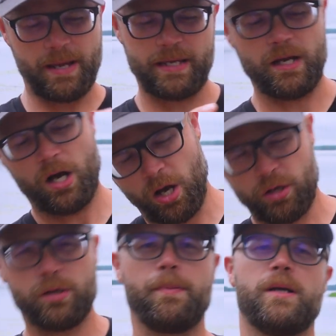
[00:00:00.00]
making
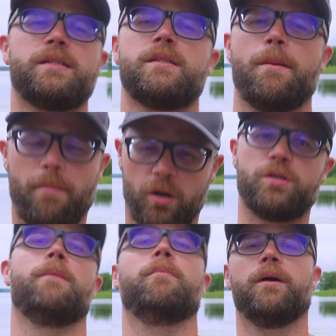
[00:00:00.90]
100 bucks per
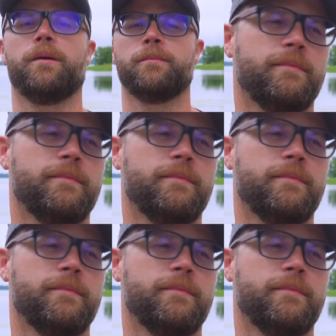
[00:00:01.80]
tumbler.